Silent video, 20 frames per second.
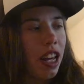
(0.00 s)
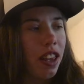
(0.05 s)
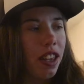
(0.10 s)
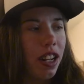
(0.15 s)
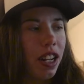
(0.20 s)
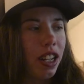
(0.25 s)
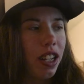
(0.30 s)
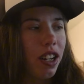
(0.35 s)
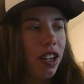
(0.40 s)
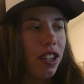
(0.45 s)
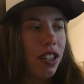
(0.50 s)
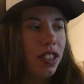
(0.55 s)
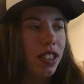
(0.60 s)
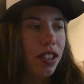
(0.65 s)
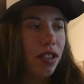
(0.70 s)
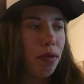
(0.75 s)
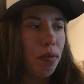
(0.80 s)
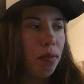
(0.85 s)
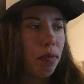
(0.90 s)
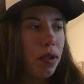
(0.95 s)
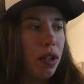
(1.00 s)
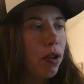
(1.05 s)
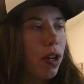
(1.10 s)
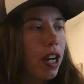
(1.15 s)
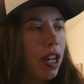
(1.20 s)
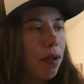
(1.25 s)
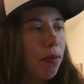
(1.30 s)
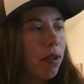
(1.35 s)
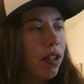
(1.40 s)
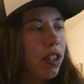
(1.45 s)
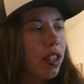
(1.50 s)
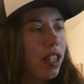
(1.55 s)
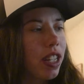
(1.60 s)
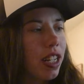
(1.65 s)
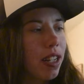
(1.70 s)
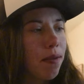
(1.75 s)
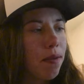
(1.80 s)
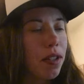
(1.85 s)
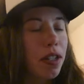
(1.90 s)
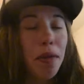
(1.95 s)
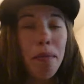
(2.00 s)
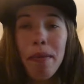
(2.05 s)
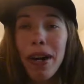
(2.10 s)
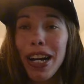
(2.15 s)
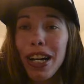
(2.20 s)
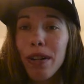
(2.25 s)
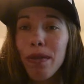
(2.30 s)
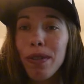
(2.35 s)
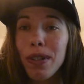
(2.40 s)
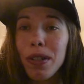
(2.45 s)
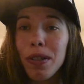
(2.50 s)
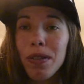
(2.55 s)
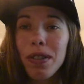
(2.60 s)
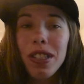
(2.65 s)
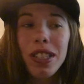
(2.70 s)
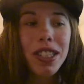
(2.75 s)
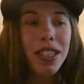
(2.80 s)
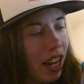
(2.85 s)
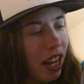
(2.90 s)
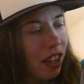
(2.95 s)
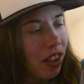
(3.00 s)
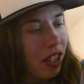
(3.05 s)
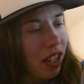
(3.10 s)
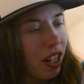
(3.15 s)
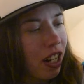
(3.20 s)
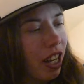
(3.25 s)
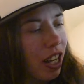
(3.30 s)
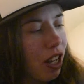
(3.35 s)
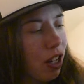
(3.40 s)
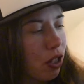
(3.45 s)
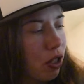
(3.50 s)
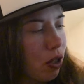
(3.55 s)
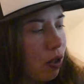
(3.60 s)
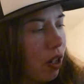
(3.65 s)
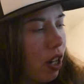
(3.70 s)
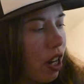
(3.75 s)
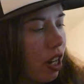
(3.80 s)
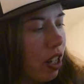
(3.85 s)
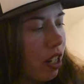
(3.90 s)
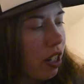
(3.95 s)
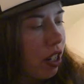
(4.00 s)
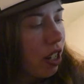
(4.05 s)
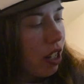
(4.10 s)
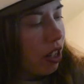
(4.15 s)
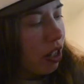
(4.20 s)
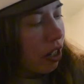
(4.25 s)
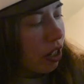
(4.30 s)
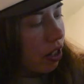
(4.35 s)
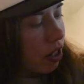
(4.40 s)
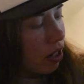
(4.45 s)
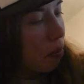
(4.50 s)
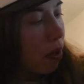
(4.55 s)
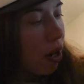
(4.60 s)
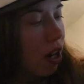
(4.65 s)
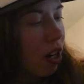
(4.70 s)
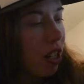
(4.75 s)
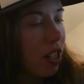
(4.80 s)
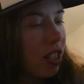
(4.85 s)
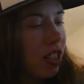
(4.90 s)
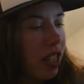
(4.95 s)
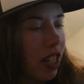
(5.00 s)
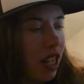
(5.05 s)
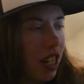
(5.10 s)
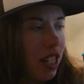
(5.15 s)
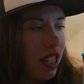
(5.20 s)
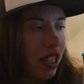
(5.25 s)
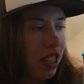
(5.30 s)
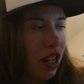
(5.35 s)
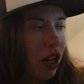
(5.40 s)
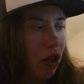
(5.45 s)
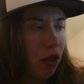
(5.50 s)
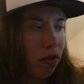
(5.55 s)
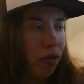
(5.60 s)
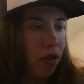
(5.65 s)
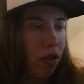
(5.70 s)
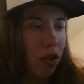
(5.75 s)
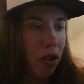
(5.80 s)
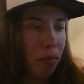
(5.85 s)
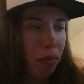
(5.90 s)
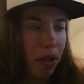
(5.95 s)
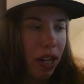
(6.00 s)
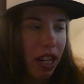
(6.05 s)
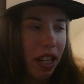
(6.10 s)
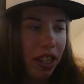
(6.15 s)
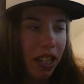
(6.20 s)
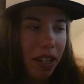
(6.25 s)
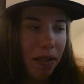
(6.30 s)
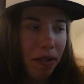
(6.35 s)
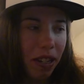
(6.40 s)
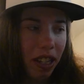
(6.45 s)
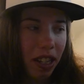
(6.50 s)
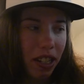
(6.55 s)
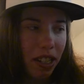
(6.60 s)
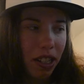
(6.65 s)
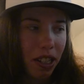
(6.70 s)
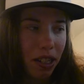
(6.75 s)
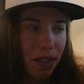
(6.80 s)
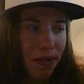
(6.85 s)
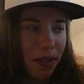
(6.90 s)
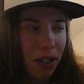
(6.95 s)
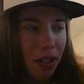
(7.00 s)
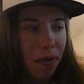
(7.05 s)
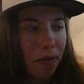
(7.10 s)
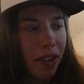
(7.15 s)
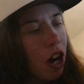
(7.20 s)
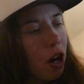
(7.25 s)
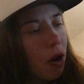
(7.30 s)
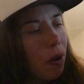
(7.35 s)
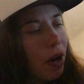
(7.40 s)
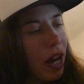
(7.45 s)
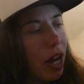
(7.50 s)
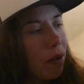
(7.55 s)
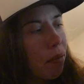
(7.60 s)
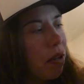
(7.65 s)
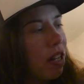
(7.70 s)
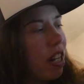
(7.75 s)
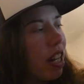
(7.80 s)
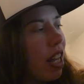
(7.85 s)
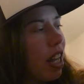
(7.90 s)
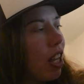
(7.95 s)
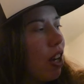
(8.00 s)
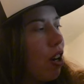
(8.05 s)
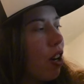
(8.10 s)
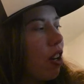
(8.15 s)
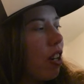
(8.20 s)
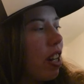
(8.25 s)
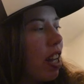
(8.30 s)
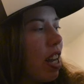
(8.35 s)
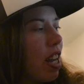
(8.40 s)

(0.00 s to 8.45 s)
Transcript: And then I got some Pride Month-themed macaroons. And then I also got another box that is colorful and Pride themed, and this is from Oh Happy Day on